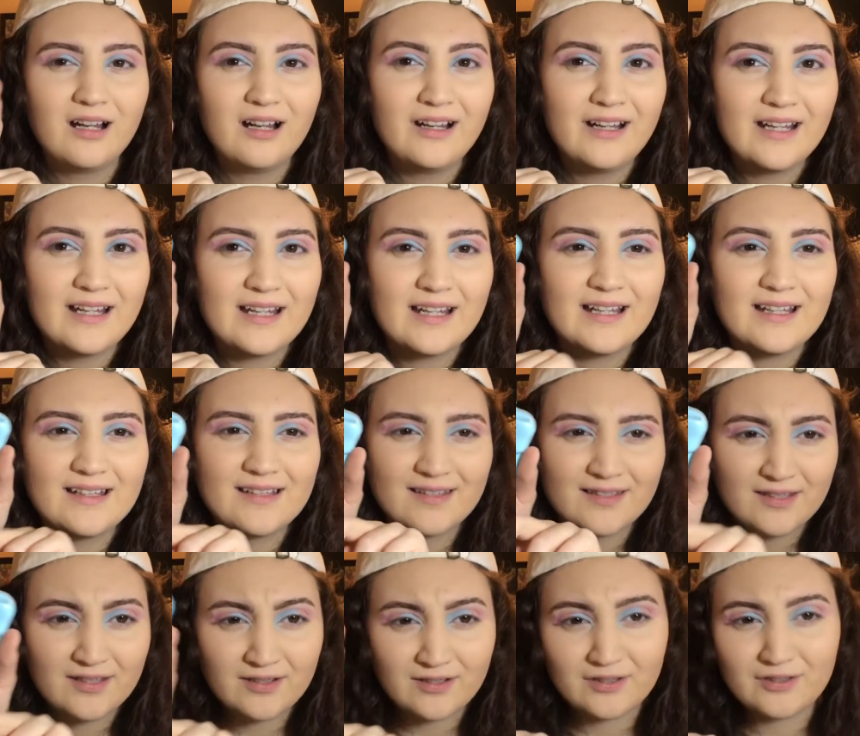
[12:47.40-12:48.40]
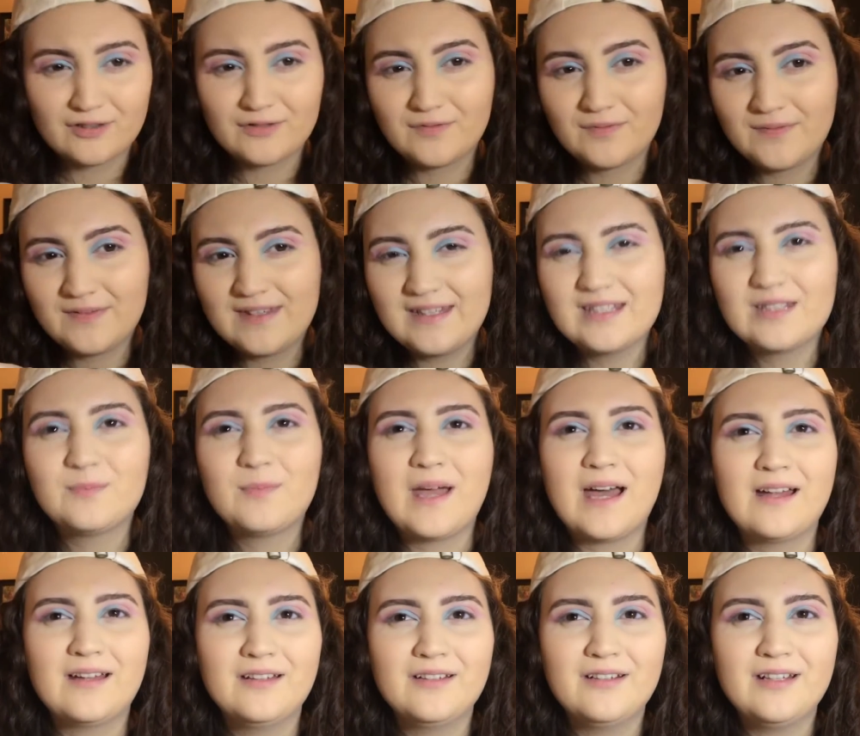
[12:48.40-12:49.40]
alright guys, so this
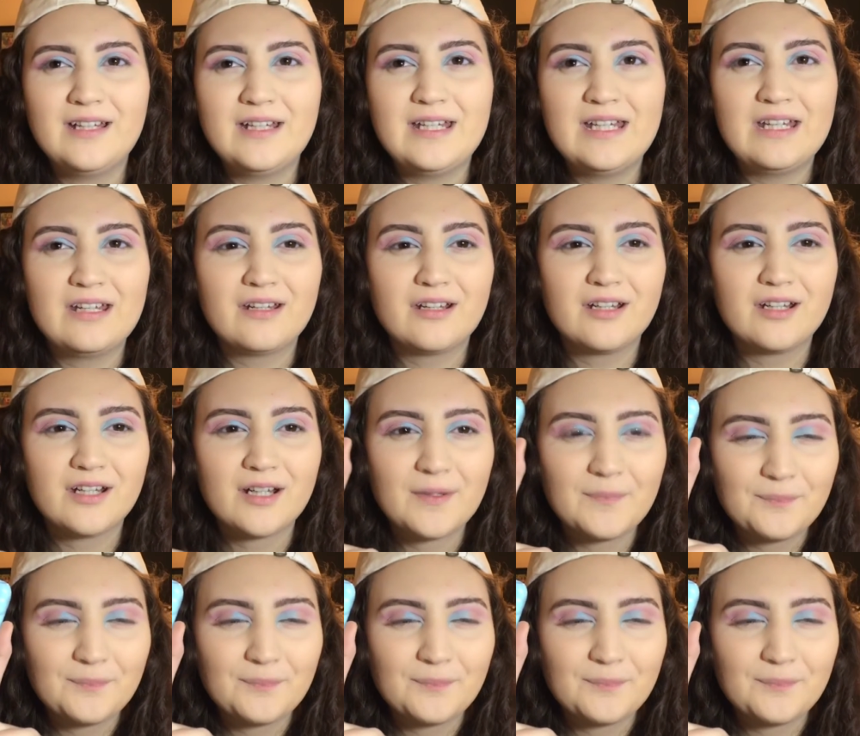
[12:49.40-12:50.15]
palette right here,